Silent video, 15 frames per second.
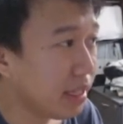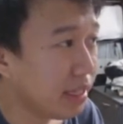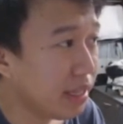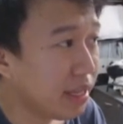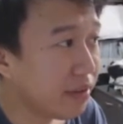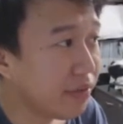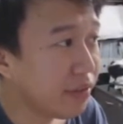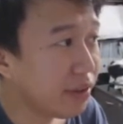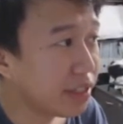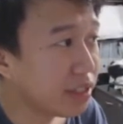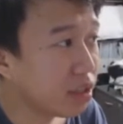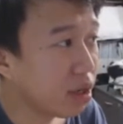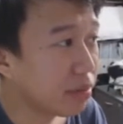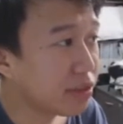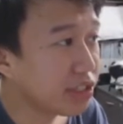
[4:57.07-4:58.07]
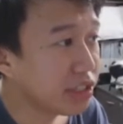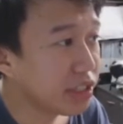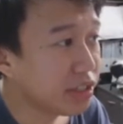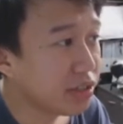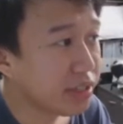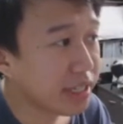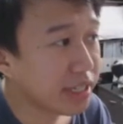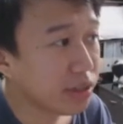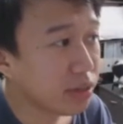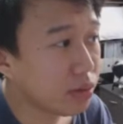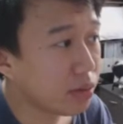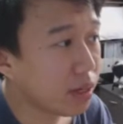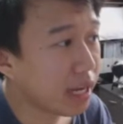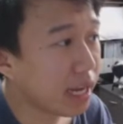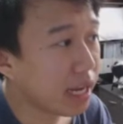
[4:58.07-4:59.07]
There are various options you can
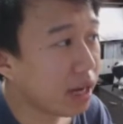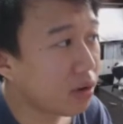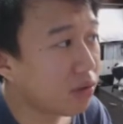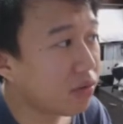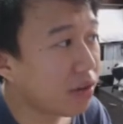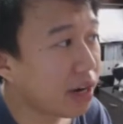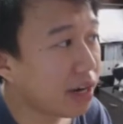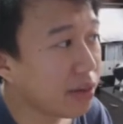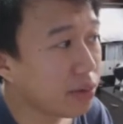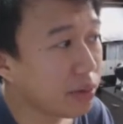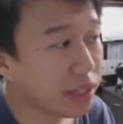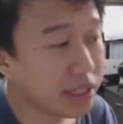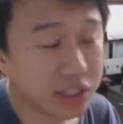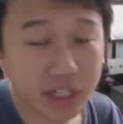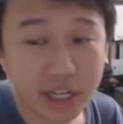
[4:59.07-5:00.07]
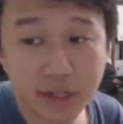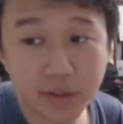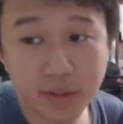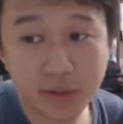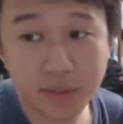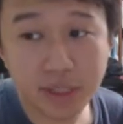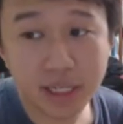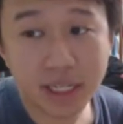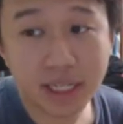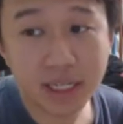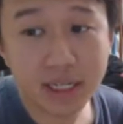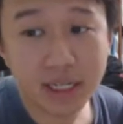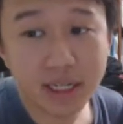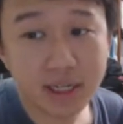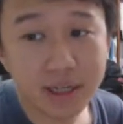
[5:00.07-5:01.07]
do, like how far you want the shadow to be.
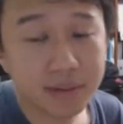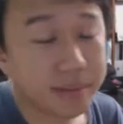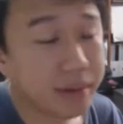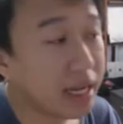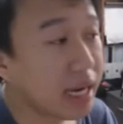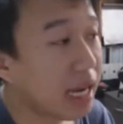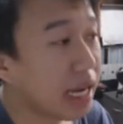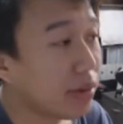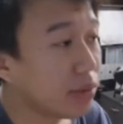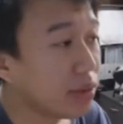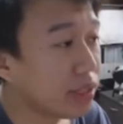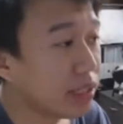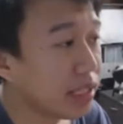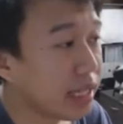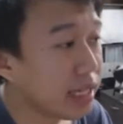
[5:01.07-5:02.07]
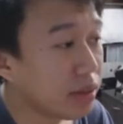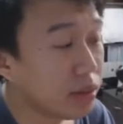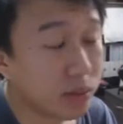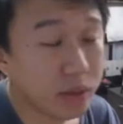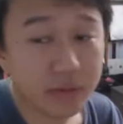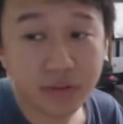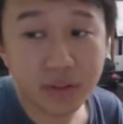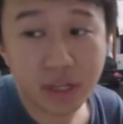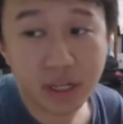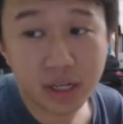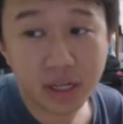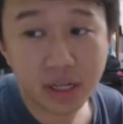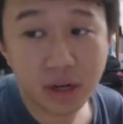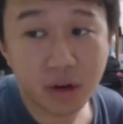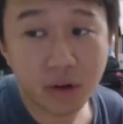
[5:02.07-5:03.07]
but I would stick with
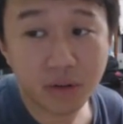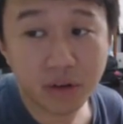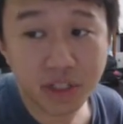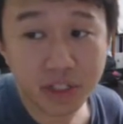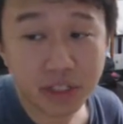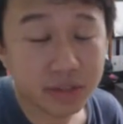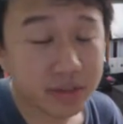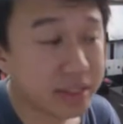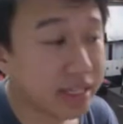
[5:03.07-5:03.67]
the original